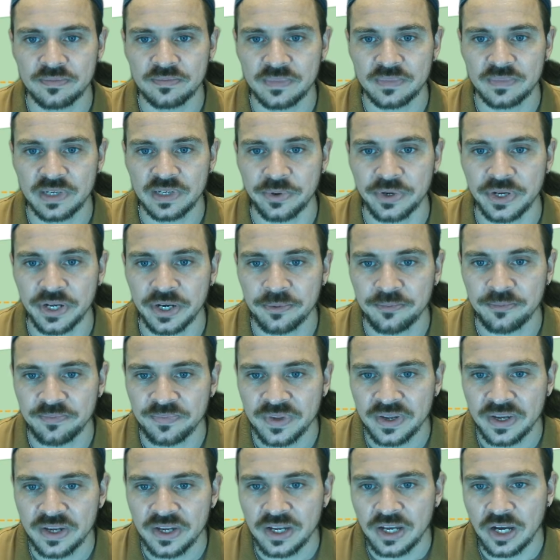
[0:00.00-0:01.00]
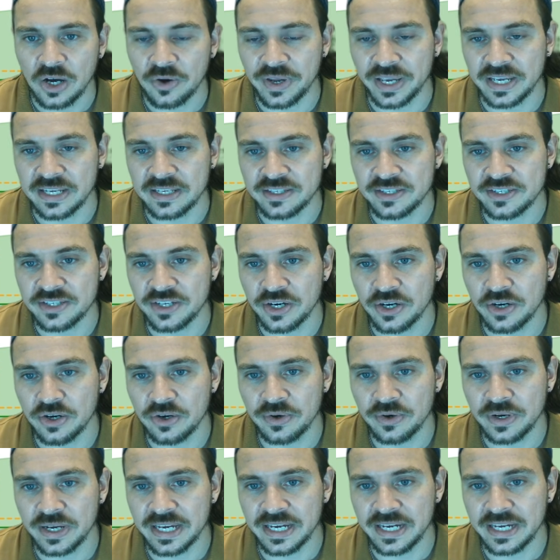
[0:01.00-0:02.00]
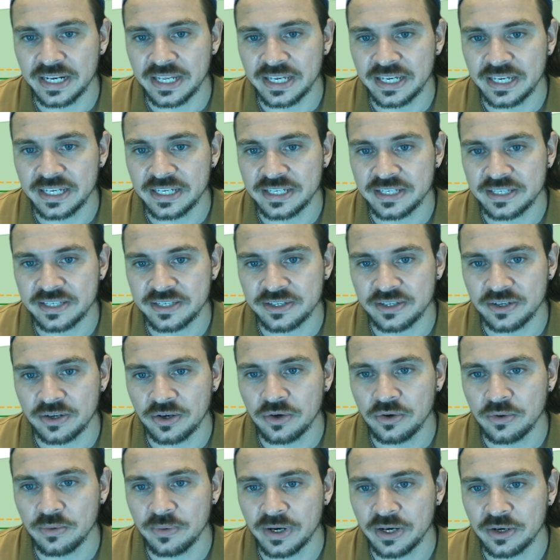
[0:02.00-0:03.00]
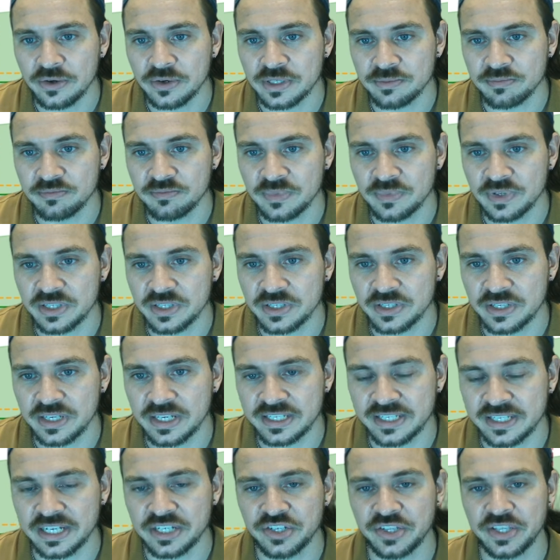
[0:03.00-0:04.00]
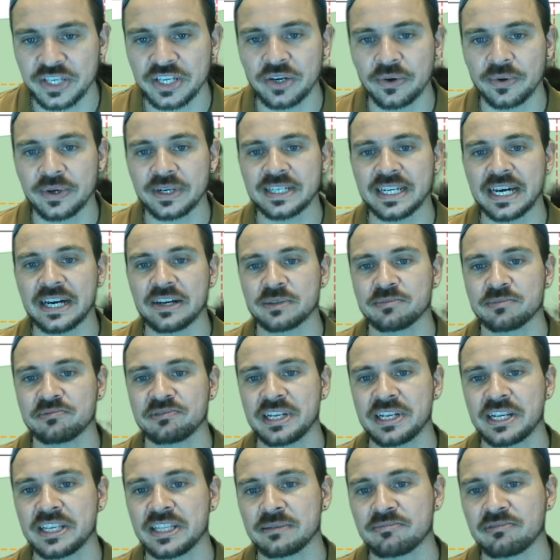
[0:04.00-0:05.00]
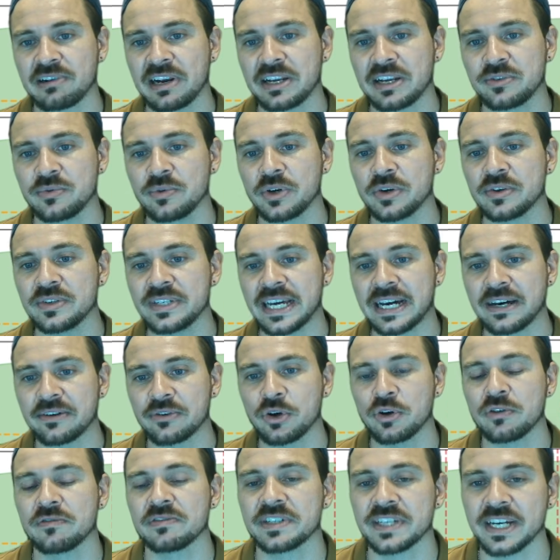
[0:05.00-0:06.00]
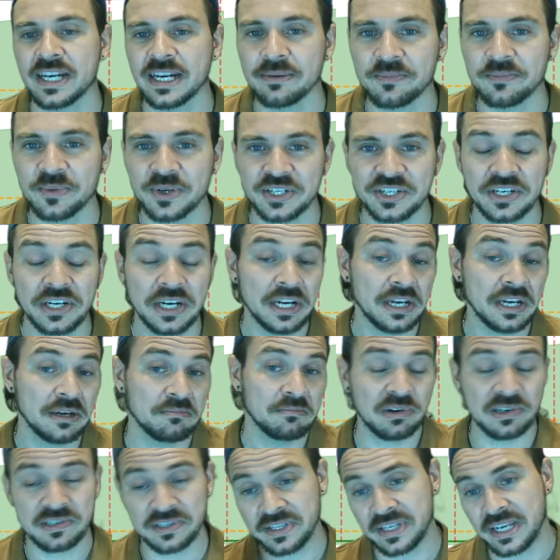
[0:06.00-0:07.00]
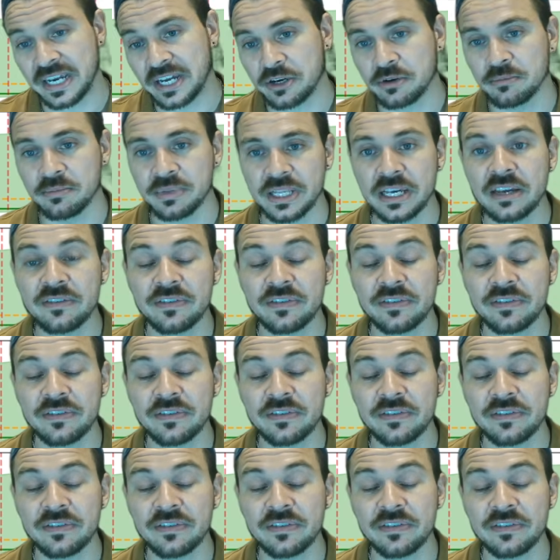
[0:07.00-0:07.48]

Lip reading: Here we go. Okay, and so it is, oh wow, it's essentially going down. It's predicting the price will go down over time, which personally I don't believe